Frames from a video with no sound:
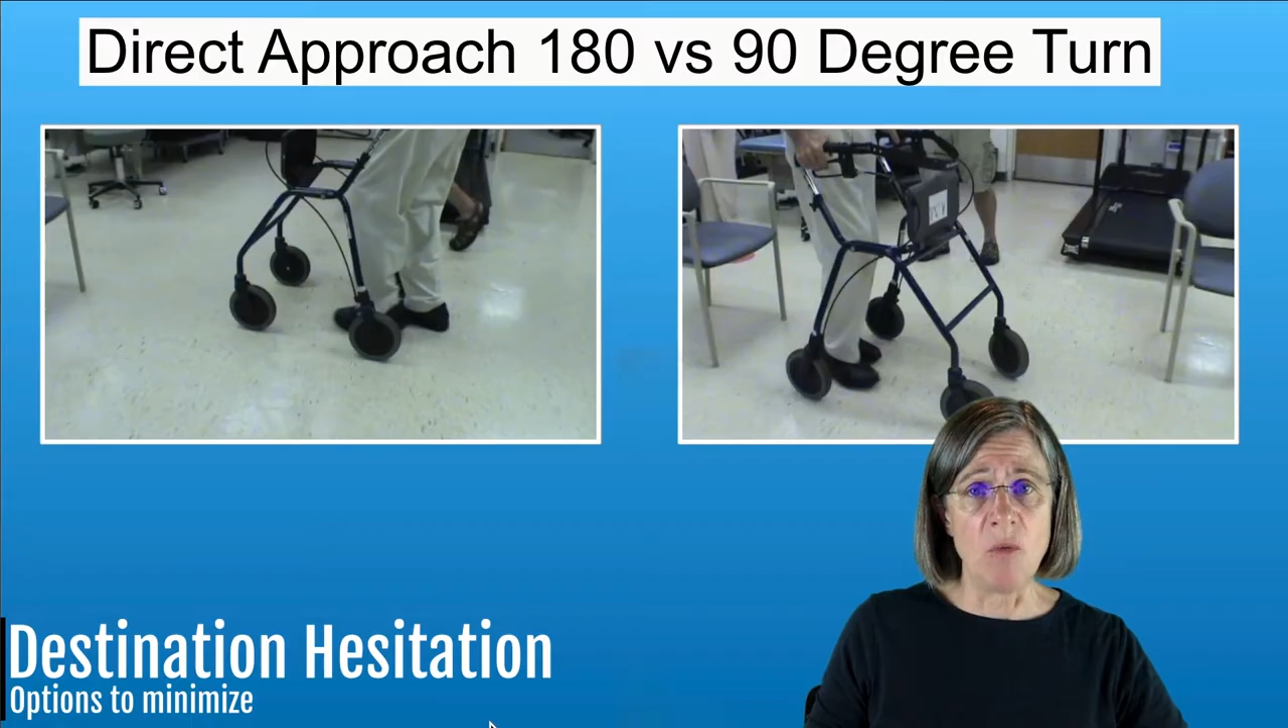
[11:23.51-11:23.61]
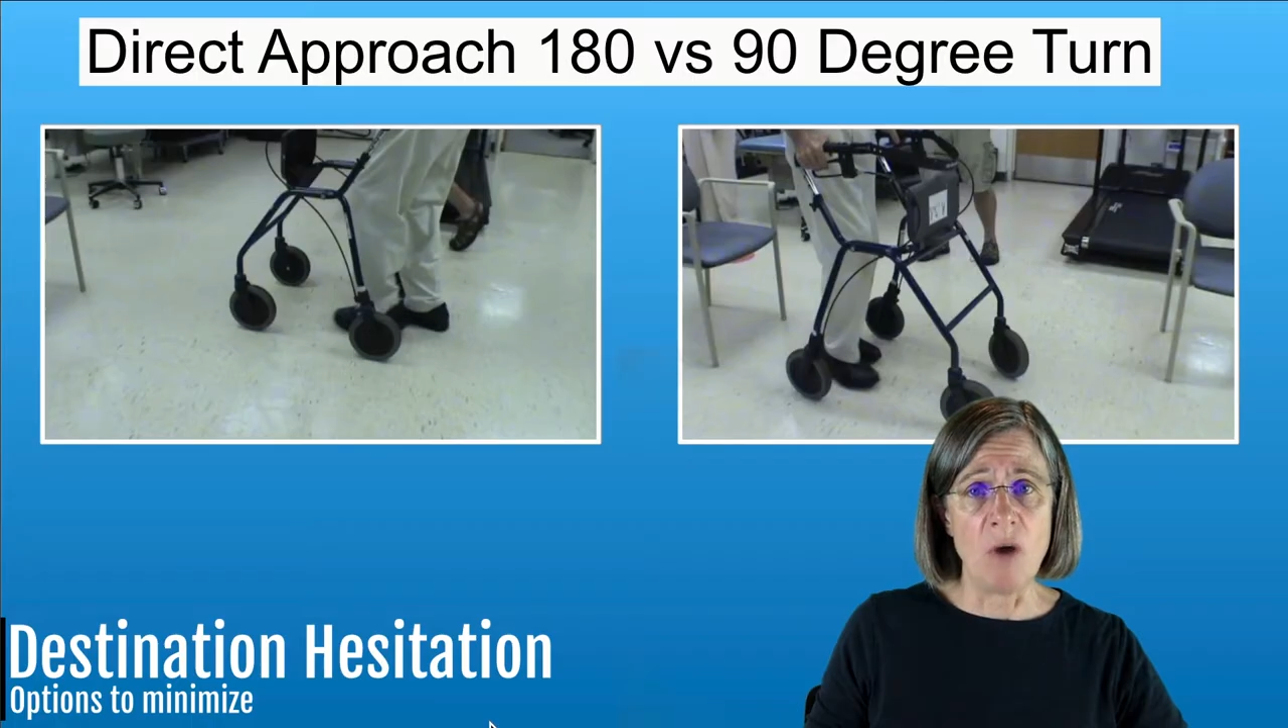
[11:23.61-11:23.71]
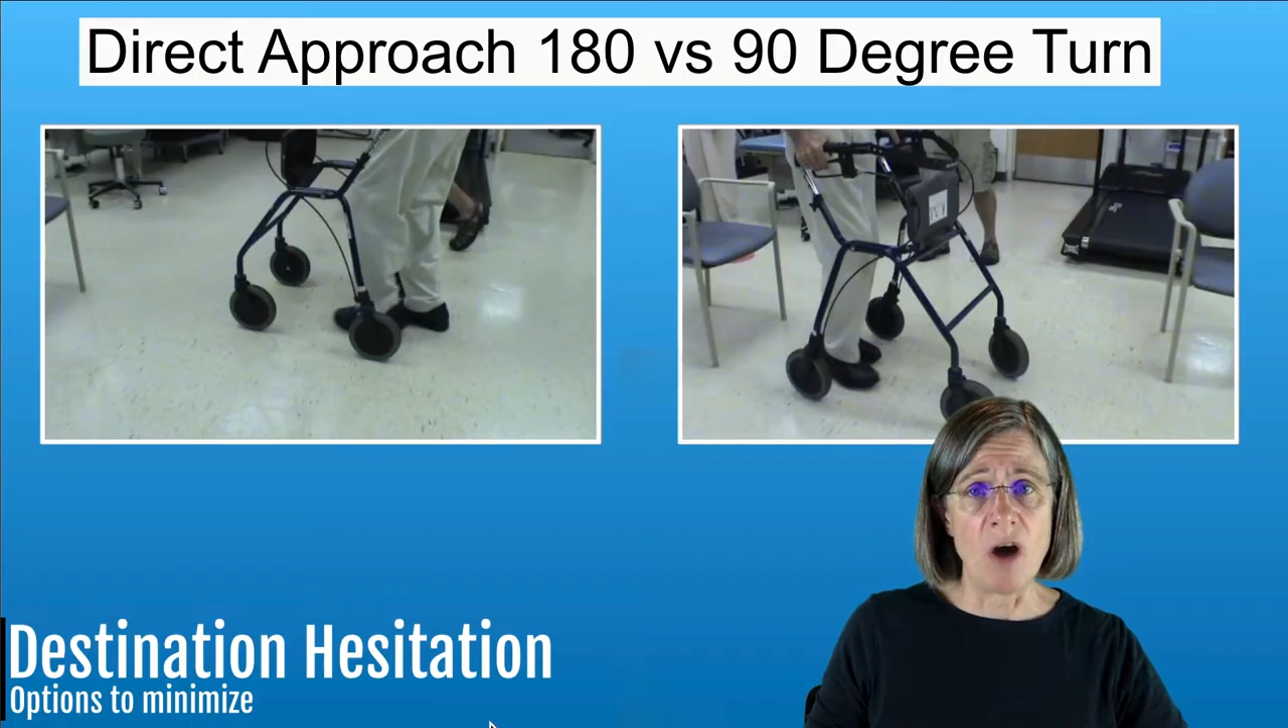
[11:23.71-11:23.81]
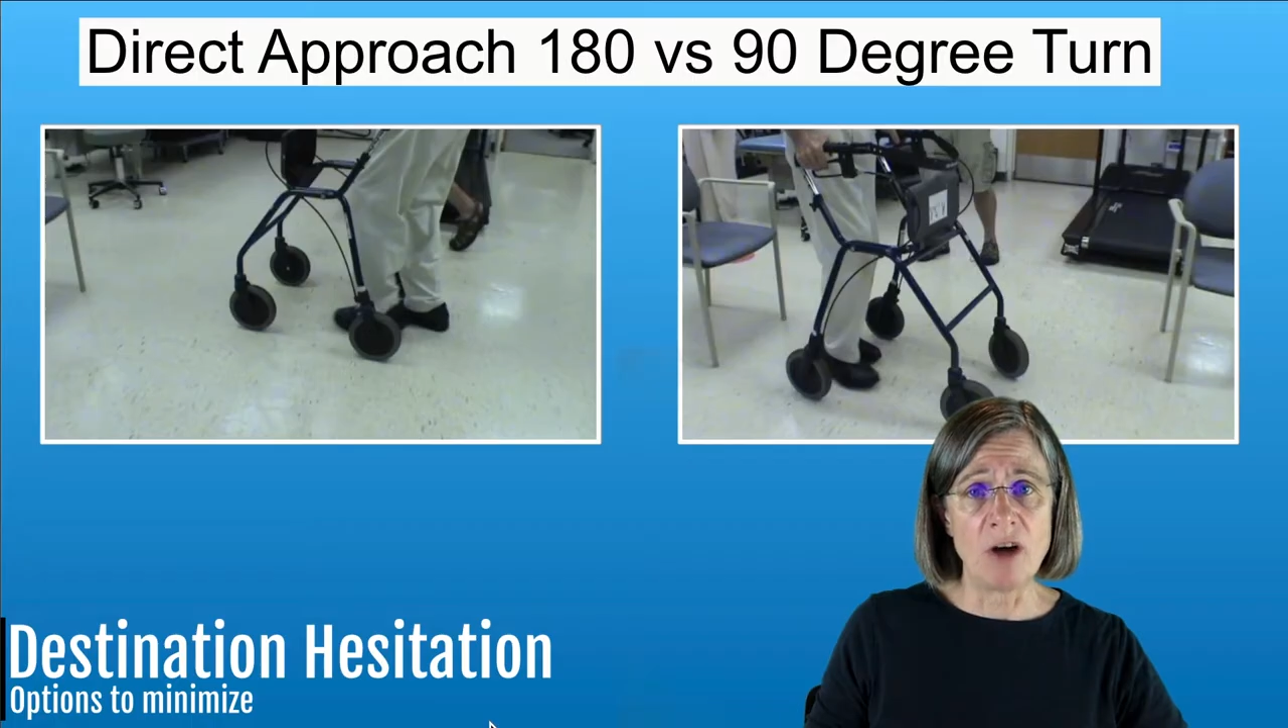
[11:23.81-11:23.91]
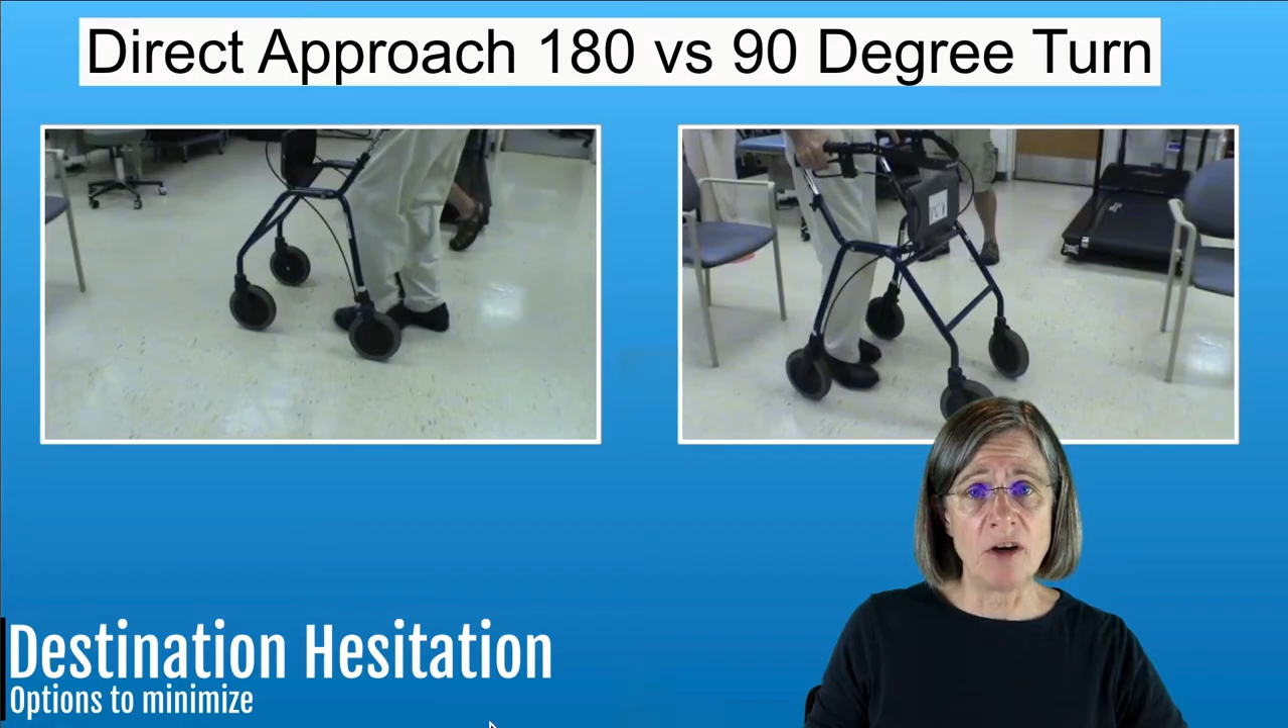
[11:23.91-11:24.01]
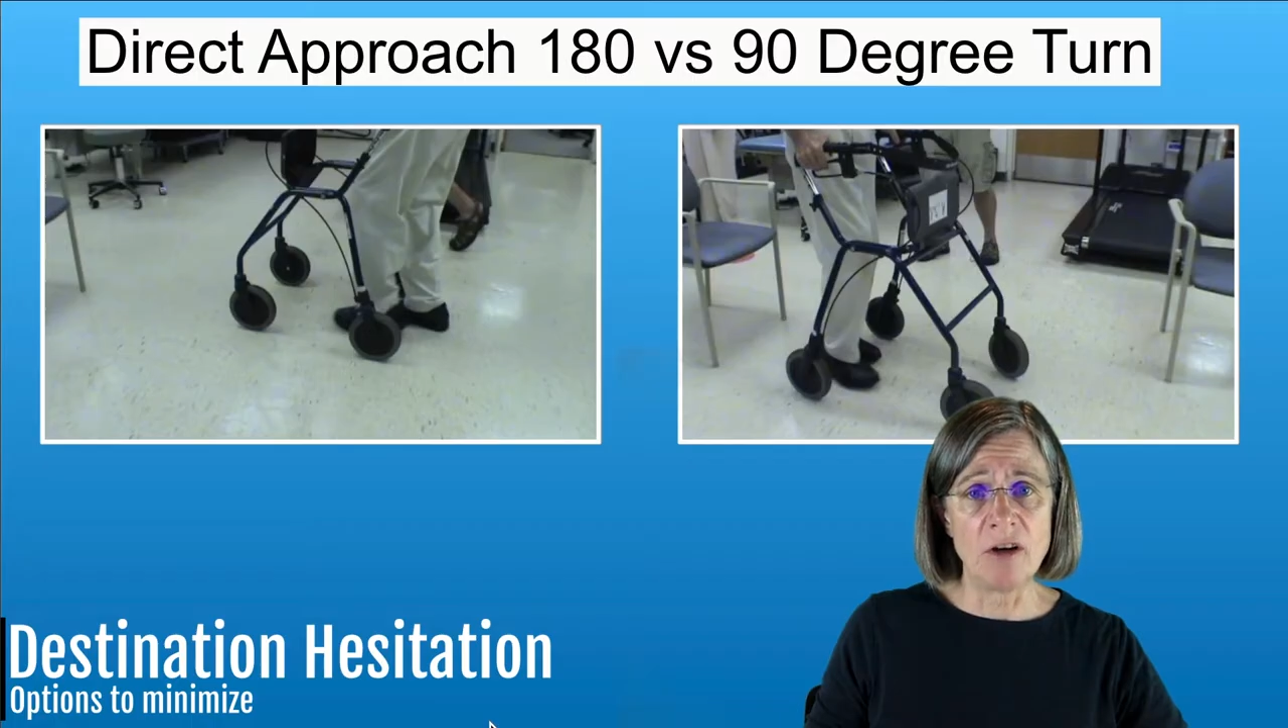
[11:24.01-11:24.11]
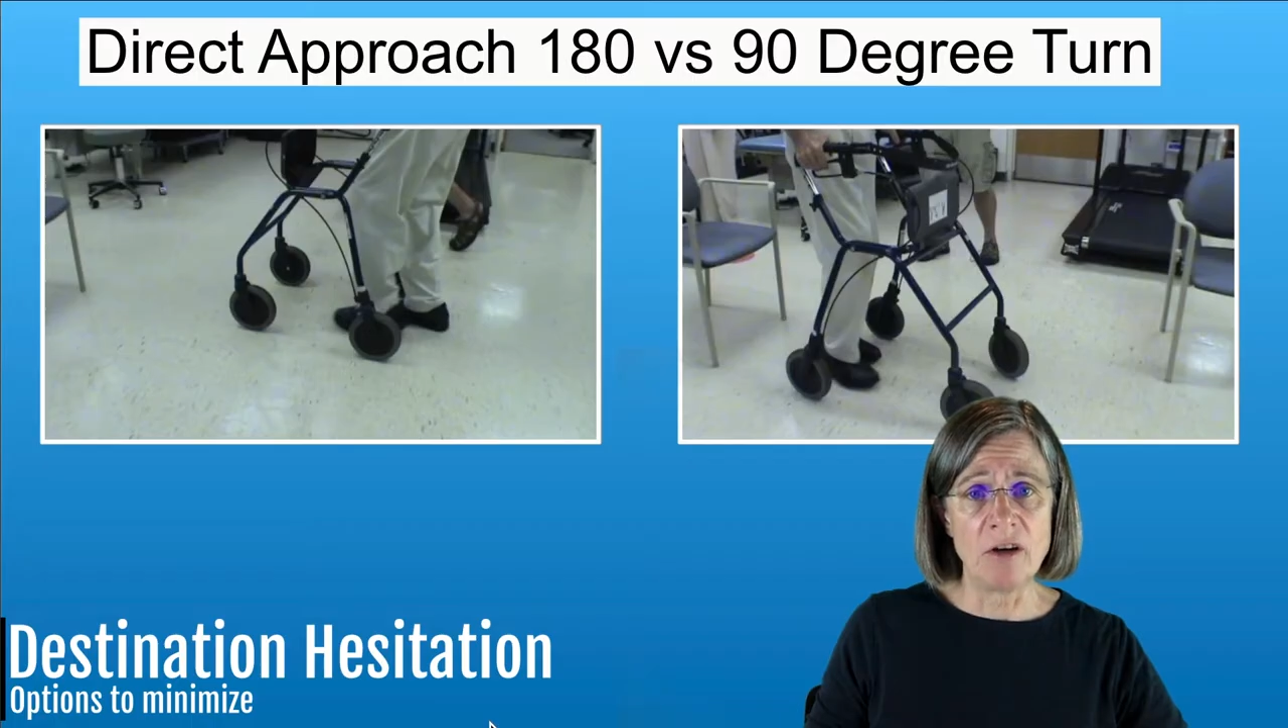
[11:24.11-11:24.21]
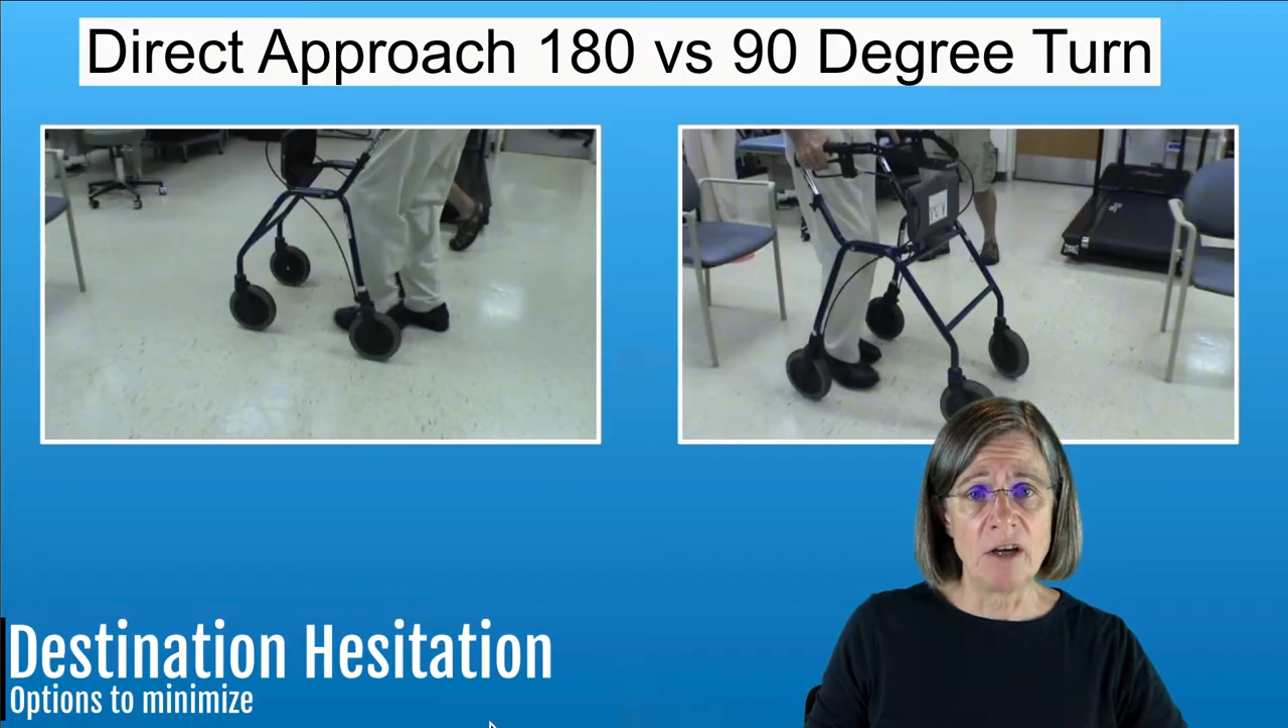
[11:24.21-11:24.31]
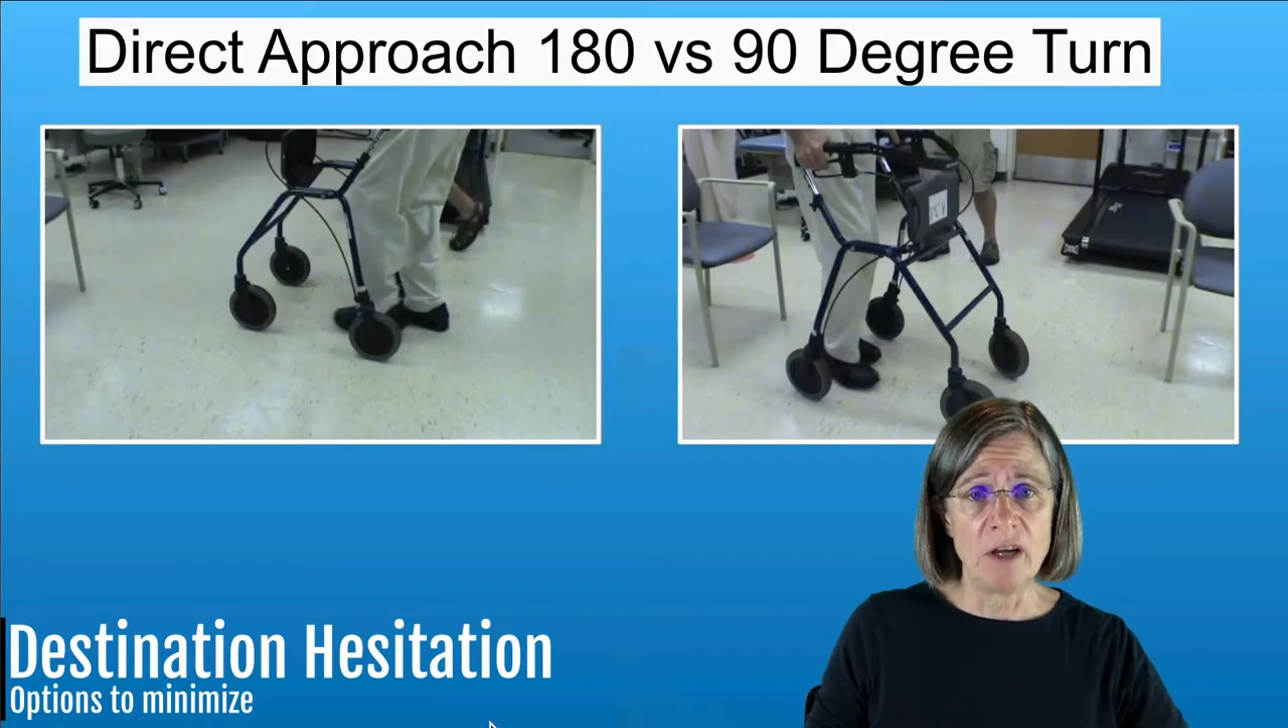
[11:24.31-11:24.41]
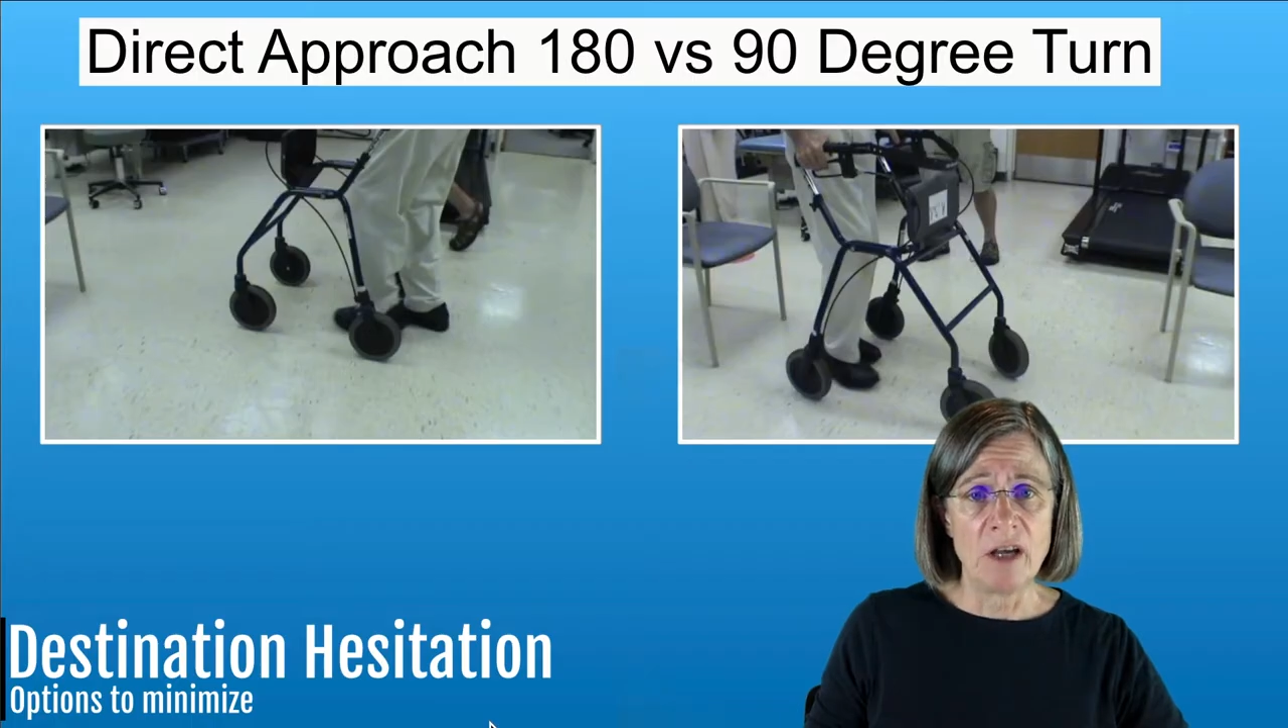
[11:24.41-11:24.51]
walker,